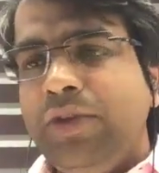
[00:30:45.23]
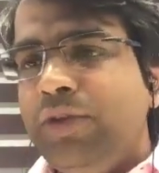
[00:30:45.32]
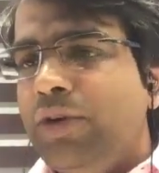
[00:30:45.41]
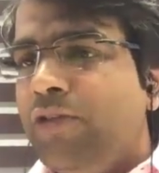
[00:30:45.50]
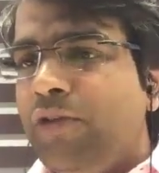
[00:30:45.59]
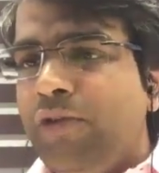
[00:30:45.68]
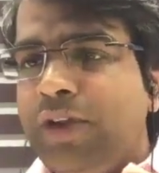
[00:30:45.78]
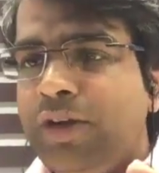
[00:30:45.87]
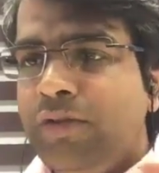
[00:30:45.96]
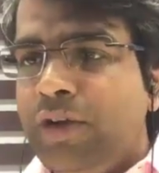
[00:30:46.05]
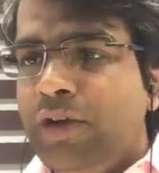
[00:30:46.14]
you have a
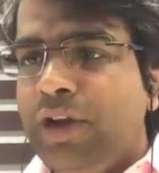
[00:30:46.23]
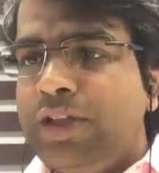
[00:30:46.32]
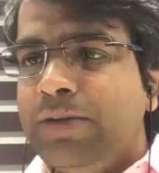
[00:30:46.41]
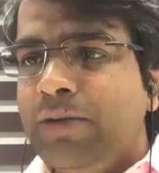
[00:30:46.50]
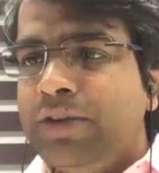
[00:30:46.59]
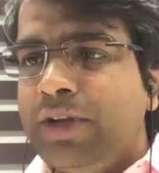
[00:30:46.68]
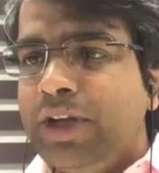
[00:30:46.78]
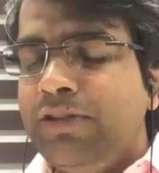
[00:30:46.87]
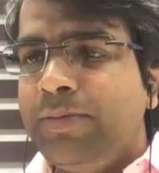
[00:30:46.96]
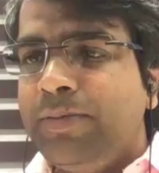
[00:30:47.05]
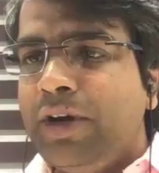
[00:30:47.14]
very good knowledge about the
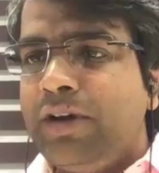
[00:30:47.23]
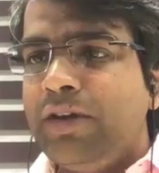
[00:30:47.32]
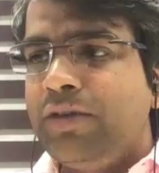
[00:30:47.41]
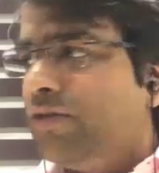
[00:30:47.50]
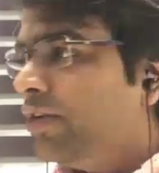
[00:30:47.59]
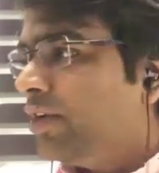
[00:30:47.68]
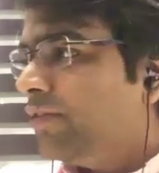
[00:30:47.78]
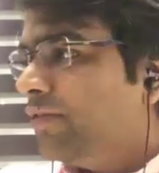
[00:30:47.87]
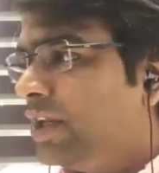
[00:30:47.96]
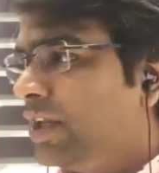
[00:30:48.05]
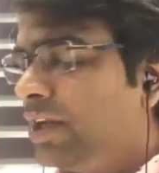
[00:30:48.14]
railway part. You were
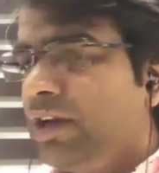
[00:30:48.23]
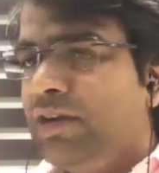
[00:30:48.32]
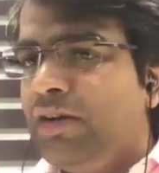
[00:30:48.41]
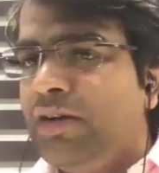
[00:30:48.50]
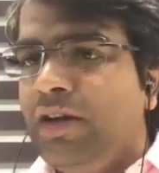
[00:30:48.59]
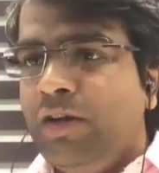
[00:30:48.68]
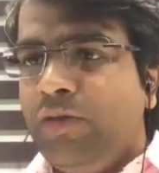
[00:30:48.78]
very clear.